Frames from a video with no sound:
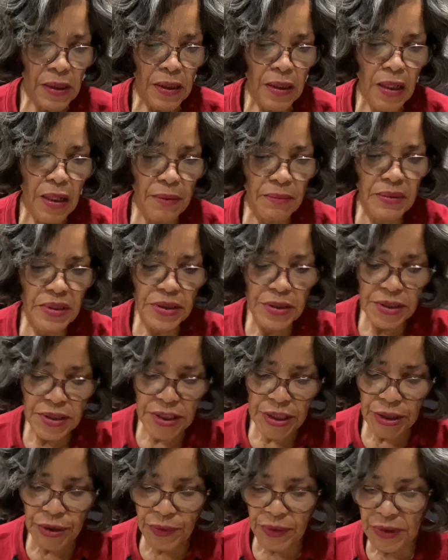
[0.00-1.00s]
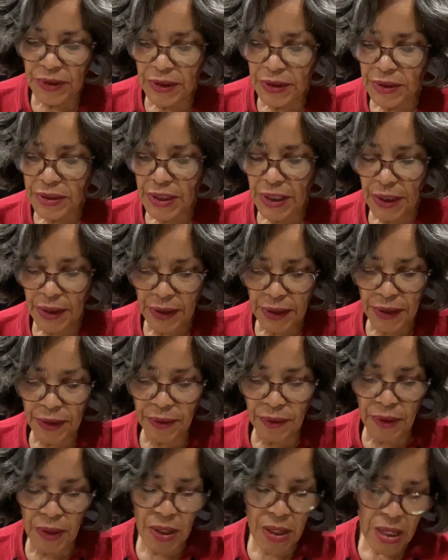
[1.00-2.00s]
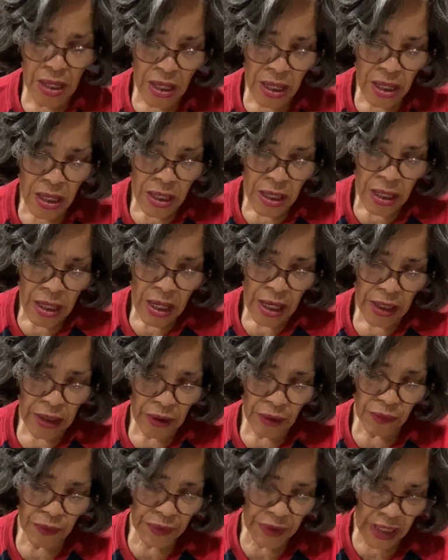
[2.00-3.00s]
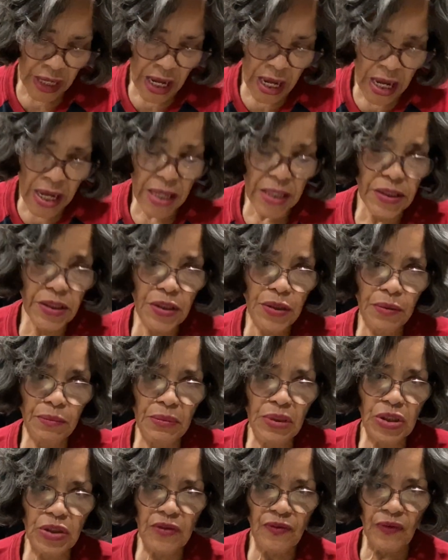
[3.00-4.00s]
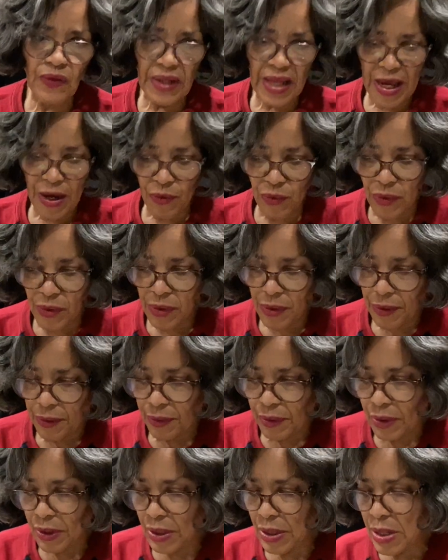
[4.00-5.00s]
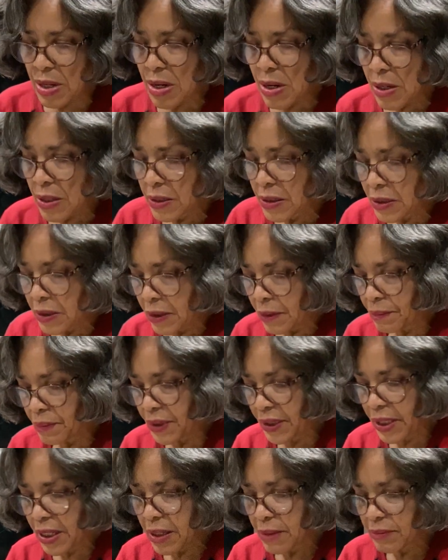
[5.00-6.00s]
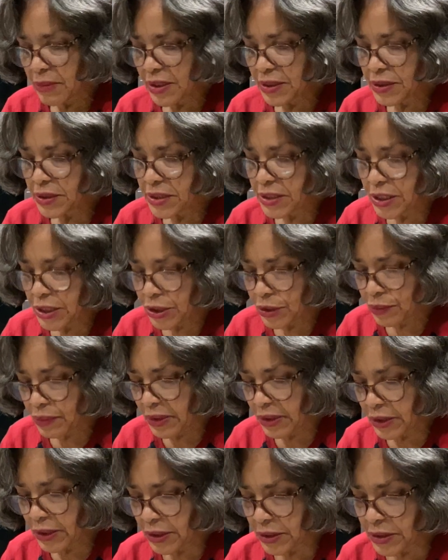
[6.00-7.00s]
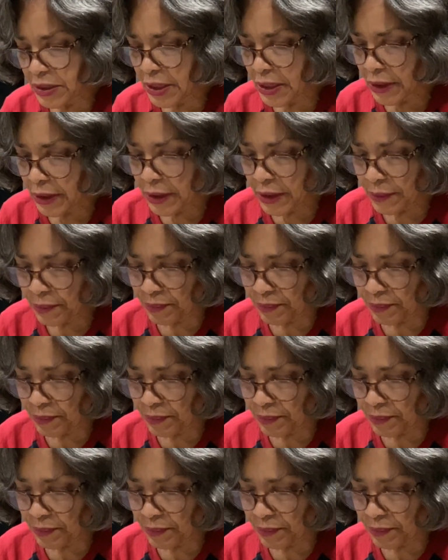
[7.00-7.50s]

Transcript: I'm continuing to tuck it. I don't want to add too much flour, but I'm continuing to tuck it.